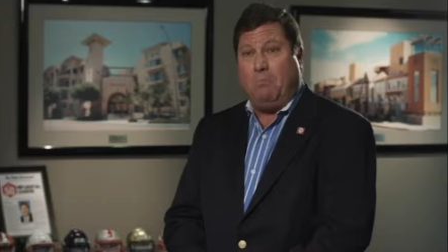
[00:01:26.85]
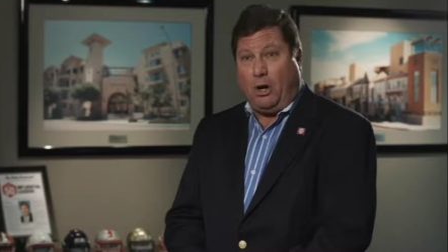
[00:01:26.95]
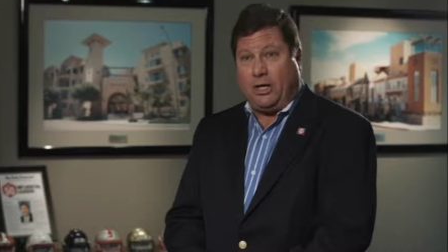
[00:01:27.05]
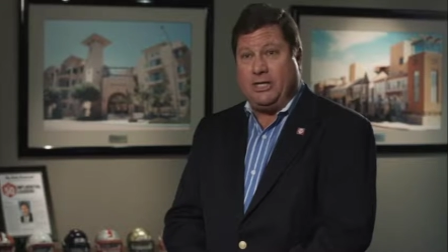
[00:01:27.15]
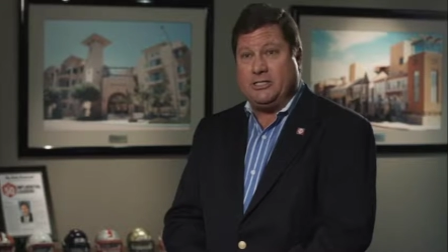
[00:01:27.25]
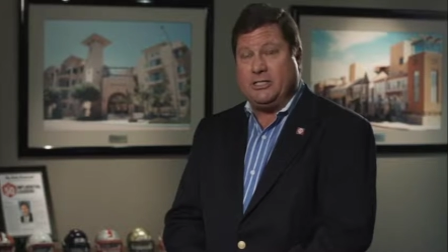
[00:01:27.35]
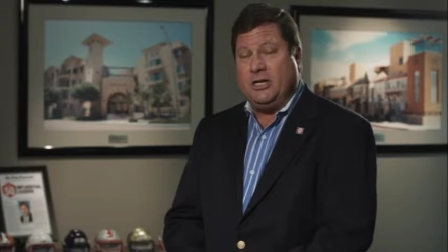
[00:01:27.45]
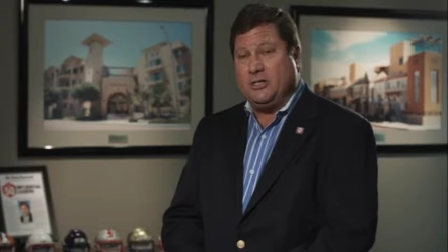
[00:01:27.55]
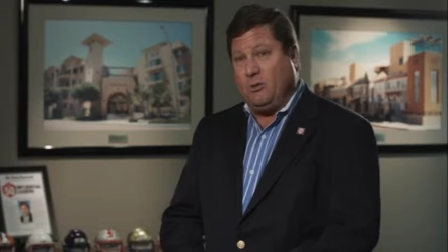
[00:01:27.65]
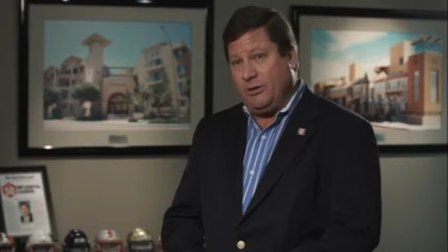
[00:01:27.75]
markets.
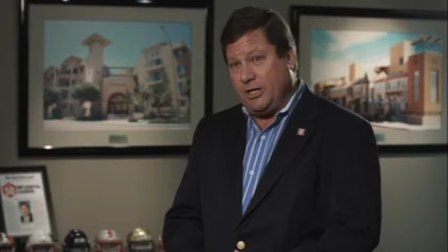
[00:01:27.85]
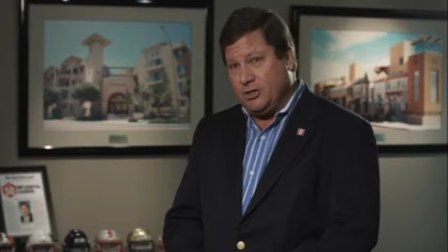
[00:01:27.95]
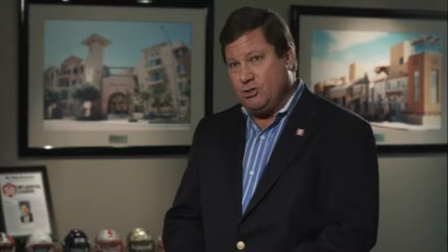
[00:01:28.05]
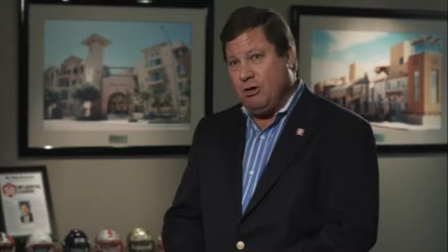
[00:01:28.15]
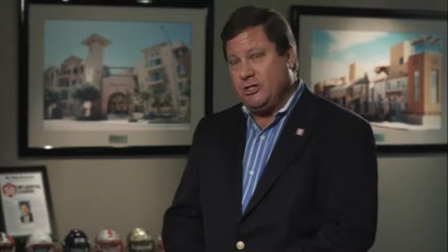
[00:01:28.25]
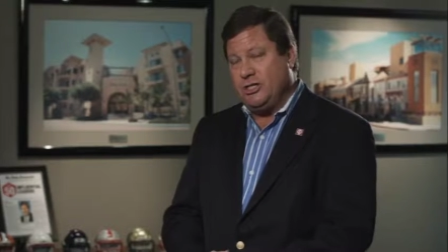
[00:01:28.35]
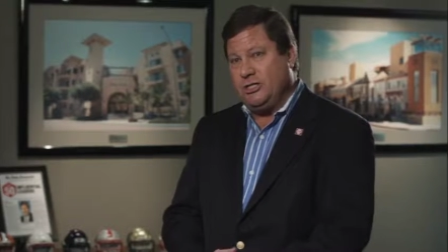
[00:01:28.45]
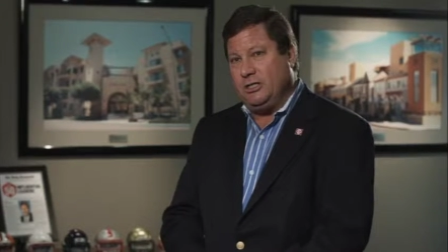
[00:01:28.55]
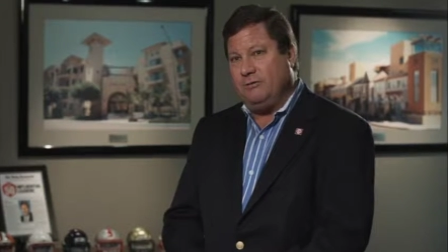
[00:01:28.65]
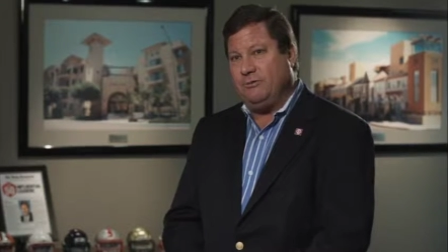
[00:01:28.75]
So on the construction
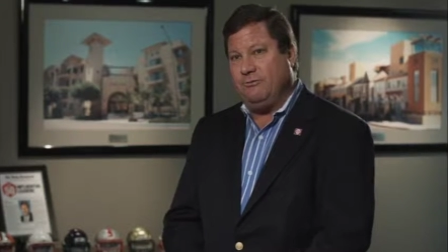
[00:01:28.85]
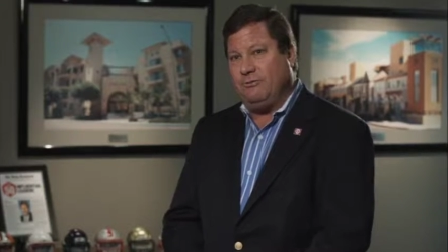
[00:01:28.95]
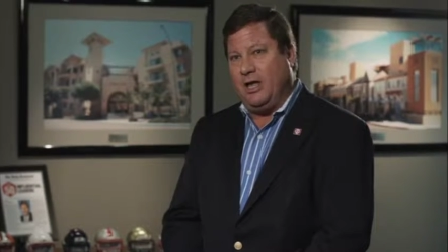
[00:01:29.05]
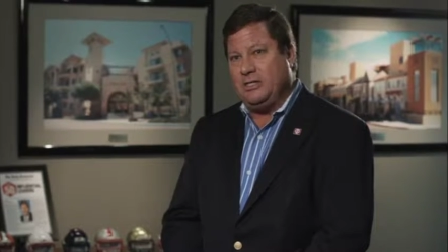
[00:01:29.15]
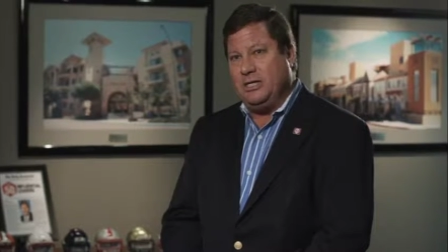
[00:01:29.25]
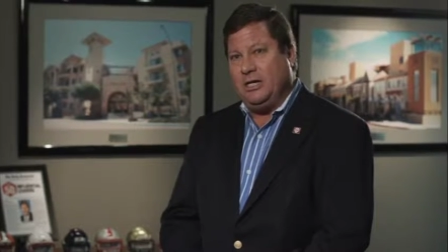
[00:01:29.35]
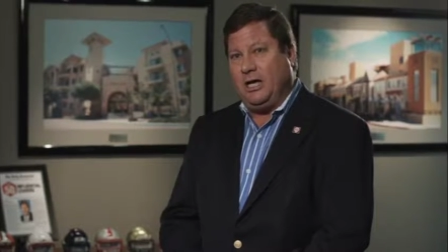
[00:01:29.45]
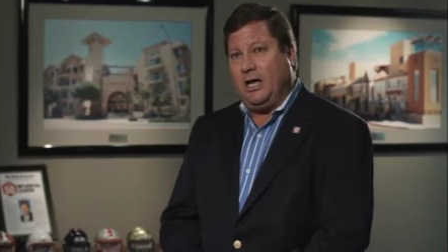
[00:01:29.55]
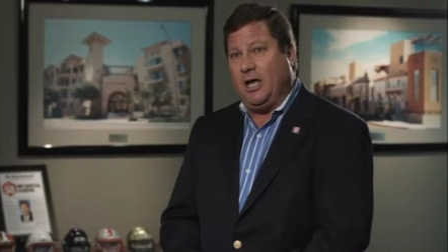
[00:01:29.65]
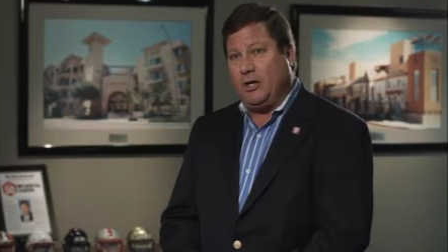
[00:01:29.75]
delivery front,
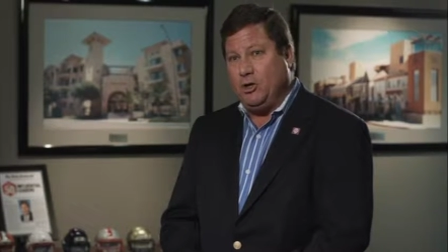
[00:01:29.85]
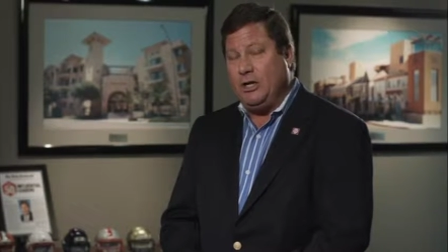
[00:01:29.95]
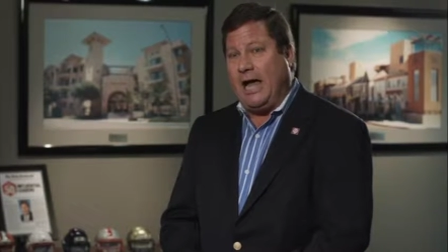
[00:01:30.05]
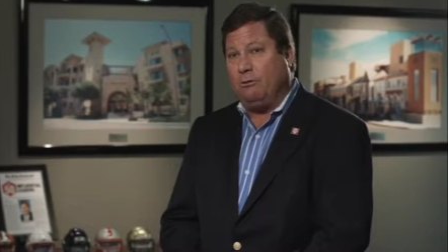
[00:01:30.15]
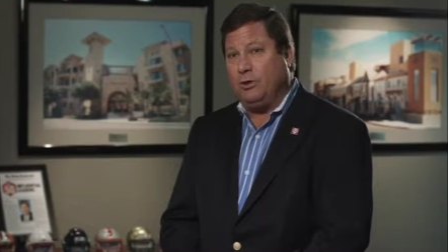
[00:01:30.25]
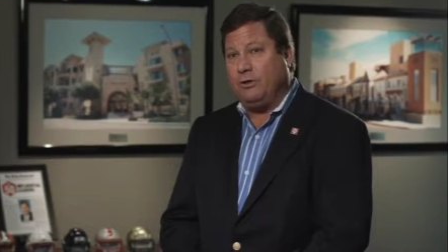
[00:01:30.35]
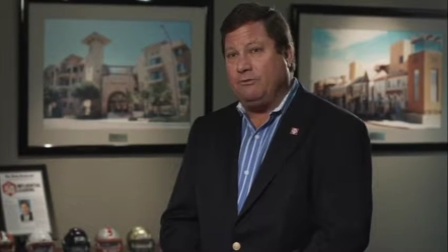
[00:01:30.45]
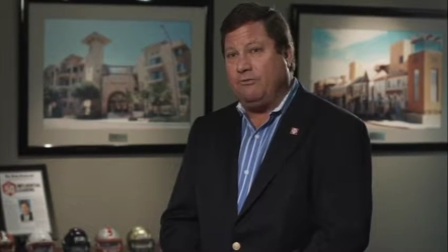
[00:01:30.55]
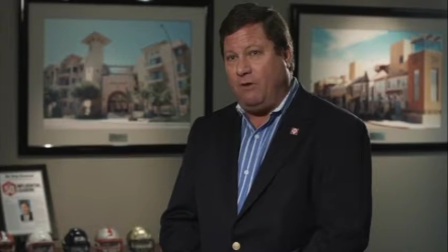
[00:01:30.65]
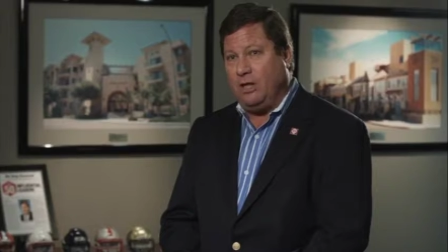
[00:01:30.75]
a good outlook
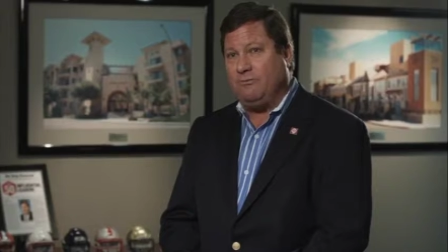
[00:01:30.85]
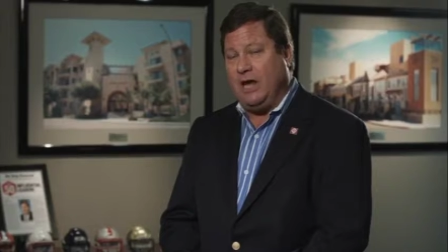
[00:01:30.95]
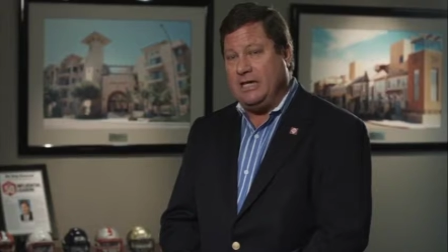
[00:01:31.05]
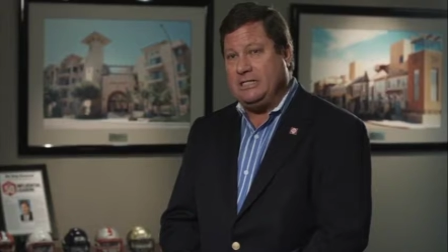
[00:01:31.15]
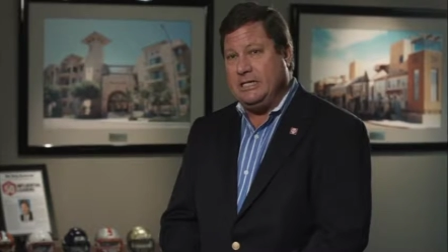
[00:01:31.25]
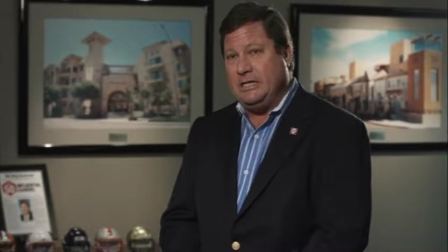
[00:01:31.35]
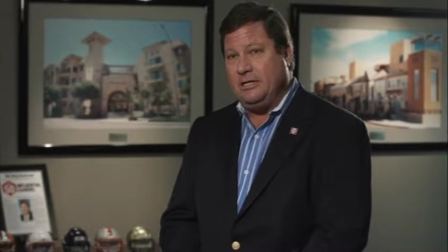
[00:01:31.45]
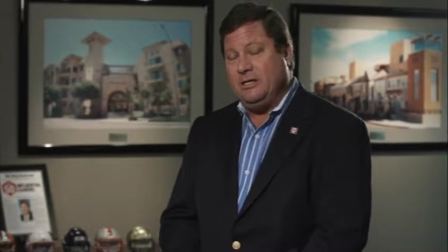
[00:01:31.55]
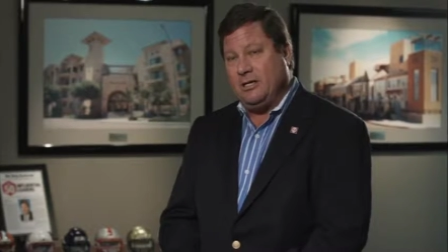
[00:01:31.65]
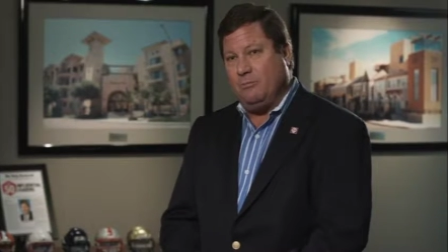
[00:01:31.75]
for fall of
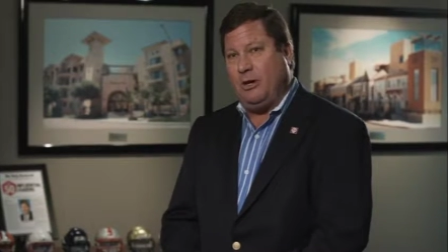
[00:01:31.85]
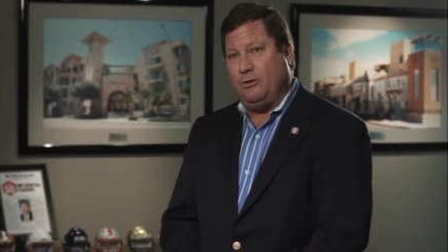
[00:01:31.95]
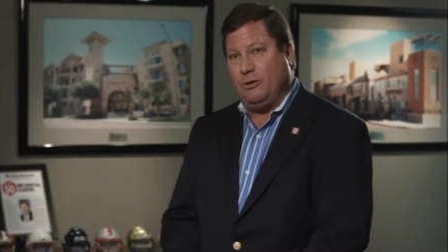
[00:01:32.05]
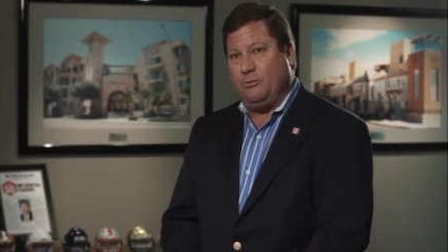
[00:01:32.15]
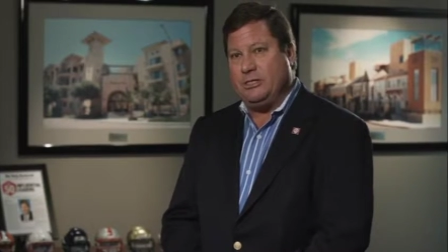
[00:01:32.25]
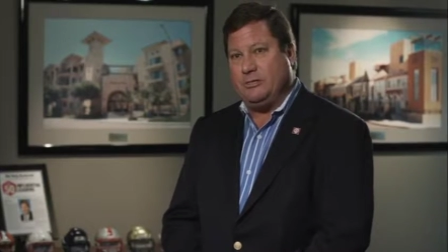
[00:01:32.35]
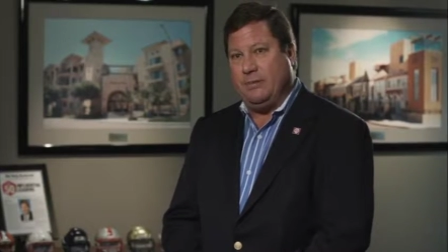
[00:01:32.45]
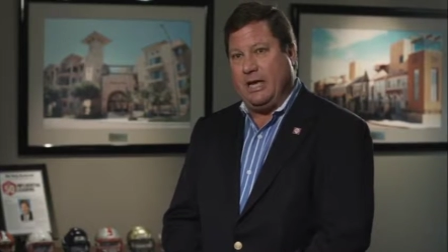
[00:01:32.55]
19 compared to the recent